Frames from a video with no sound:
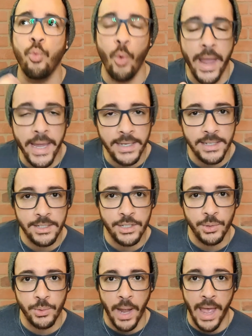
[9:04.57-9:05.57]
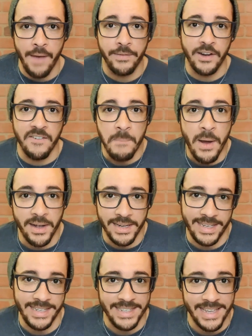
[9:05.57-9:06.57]
wait to have enough
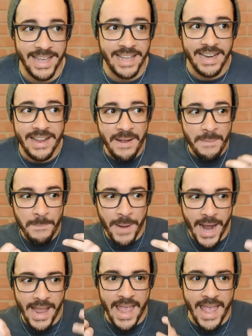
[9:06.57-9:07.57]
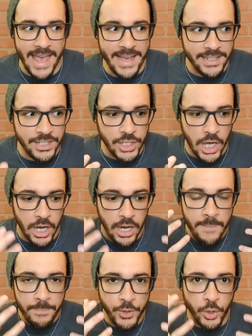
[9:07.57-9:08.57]
money to get my hands on
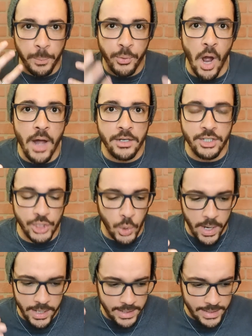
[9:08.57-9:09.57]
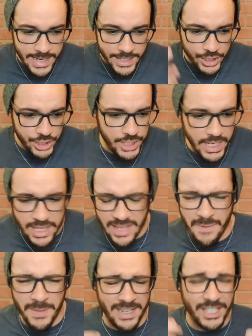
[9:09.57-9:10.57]
their products so I can see
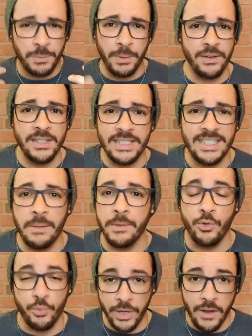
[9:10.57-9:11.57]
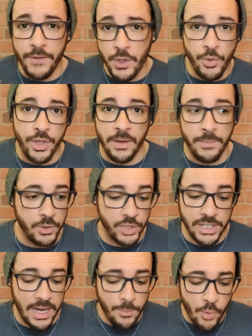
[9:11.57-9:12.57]
them and experience them and review them the
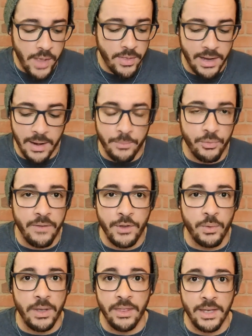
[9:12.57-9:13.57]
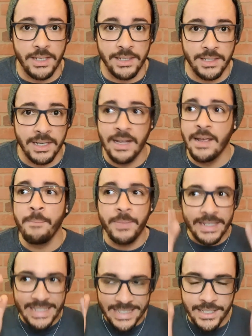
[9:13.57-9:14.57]
same way that I'm reviewing this.
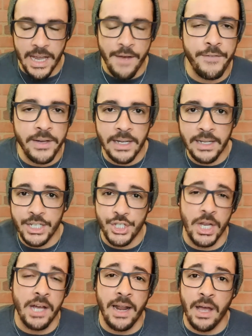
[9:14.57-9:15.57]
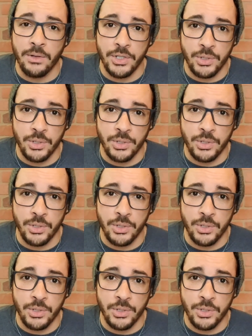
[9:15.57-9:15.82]
Definitely shout out to